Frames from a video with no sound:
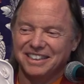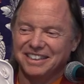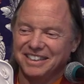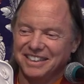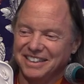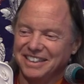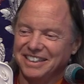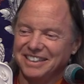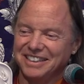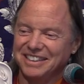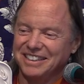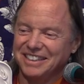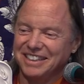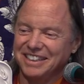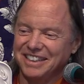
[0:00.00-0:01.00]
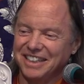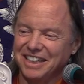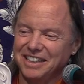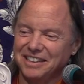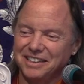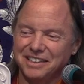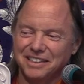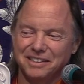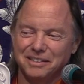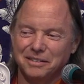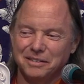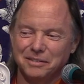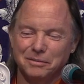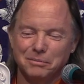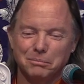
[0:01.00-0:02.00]
you know. Then
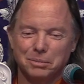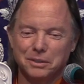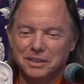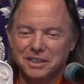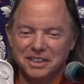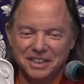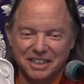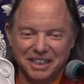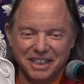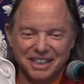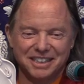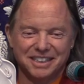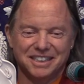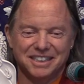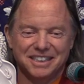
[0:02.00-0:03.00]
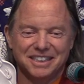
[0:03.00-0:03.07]
Buddha said,